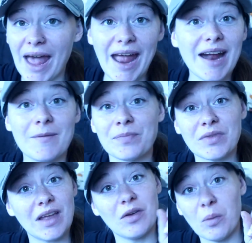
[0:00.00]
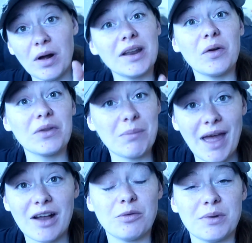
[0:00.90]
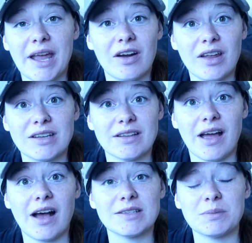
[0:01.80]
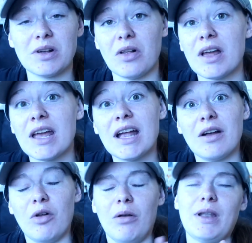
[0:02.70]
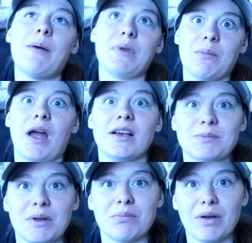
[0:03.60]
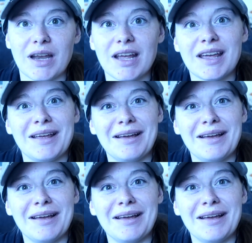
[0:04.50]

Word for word: bag, the one and only bag I'll be carrying into the hospital. Well, not me, my husband, but